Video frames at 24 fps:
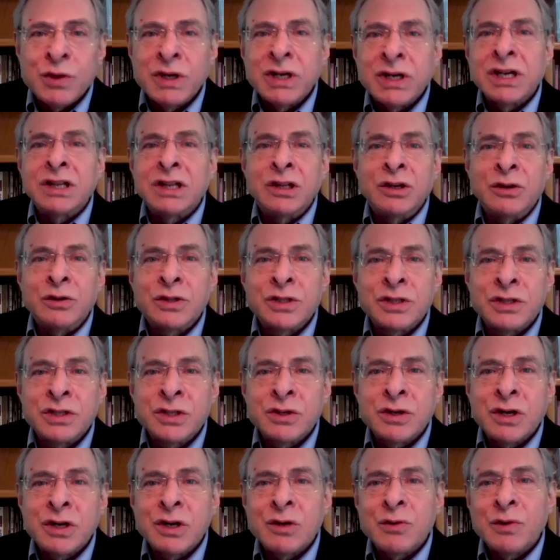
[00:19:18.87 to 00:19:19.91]
what
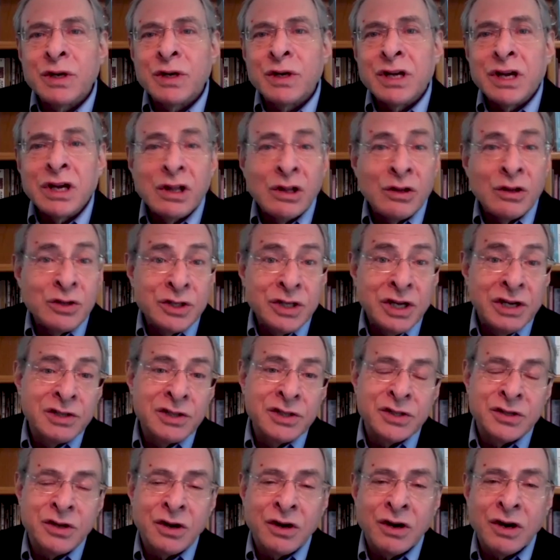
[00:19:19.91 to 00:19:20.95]
illusions are, what
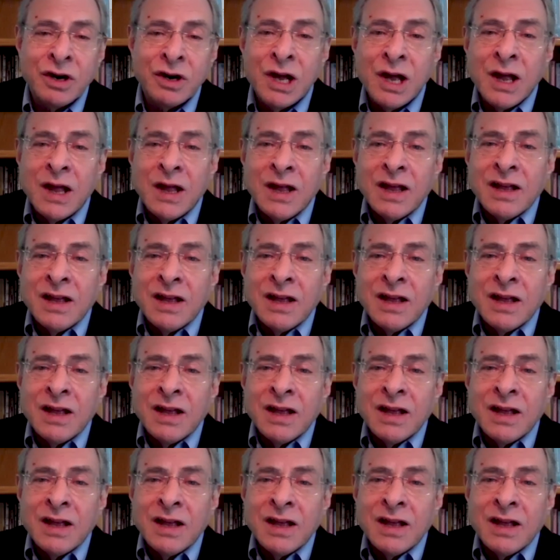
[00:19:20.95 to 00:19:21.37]
hallucinations are,